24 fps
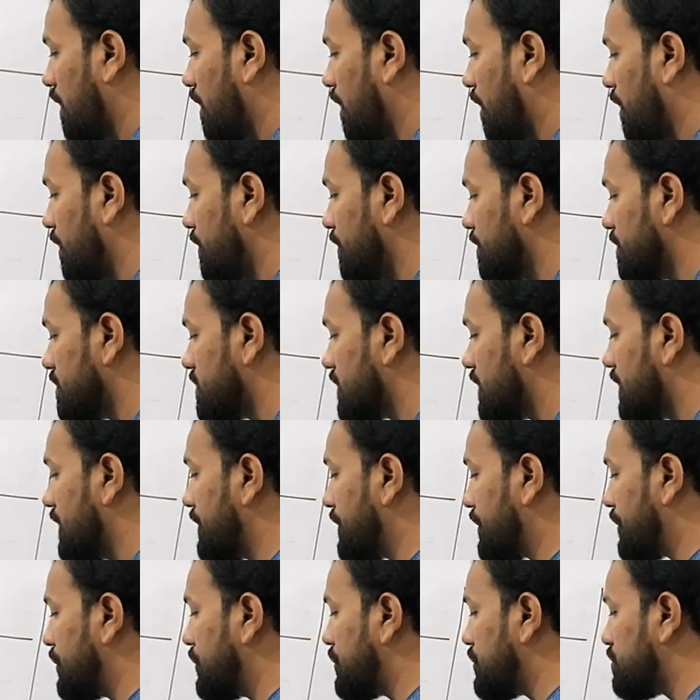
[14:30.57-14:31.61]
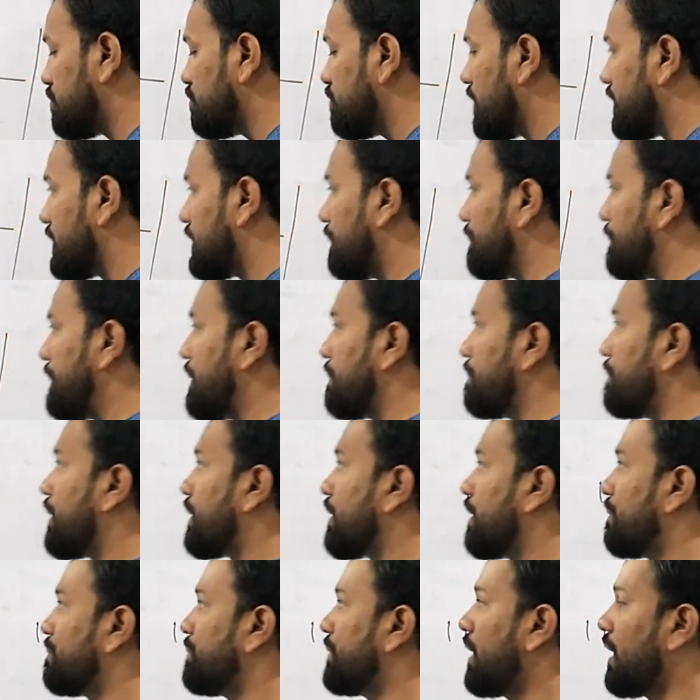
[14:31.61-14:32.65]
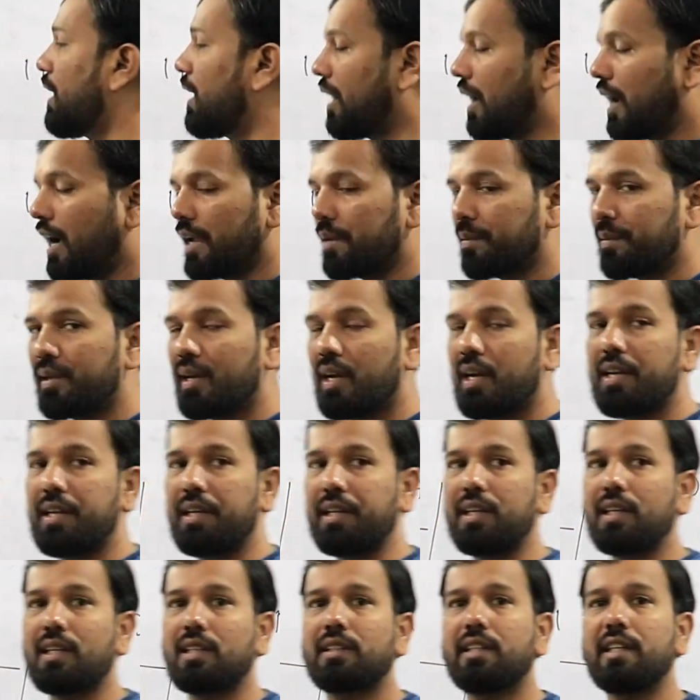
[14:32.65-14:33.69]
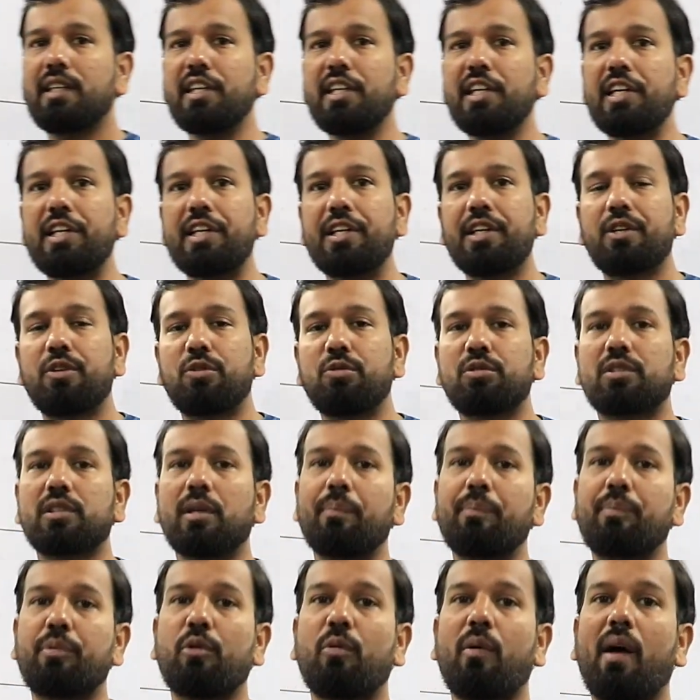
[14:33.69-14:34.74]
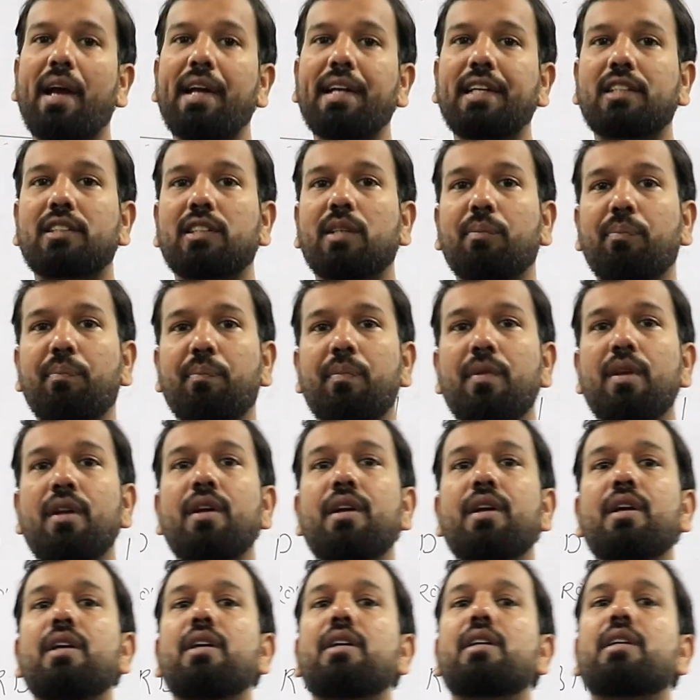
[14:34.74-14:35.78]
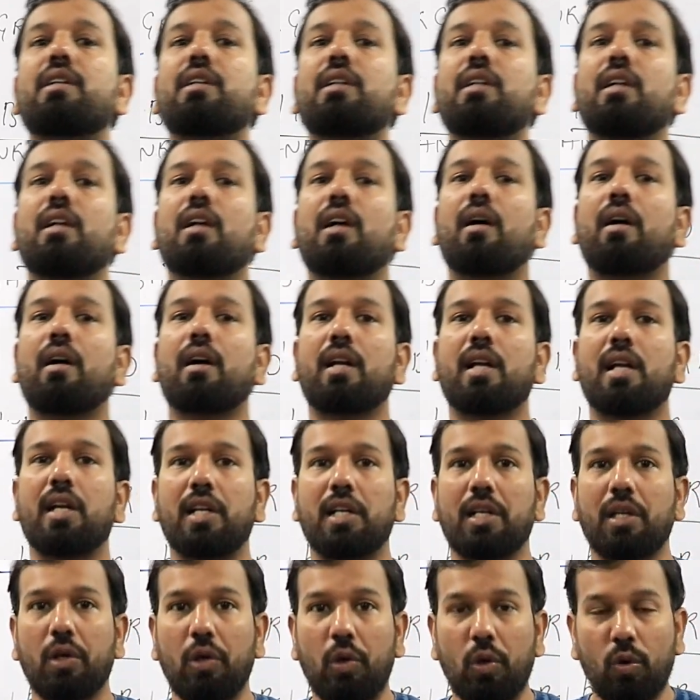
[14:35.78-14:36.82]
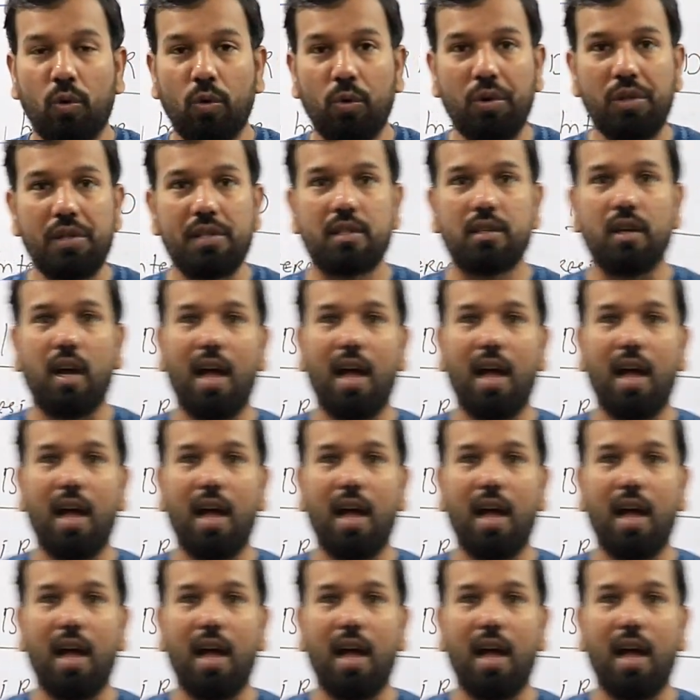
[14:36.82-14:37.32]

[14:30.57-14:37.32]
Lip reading: All those countries who are the member of the IBRD, they need to provide some loans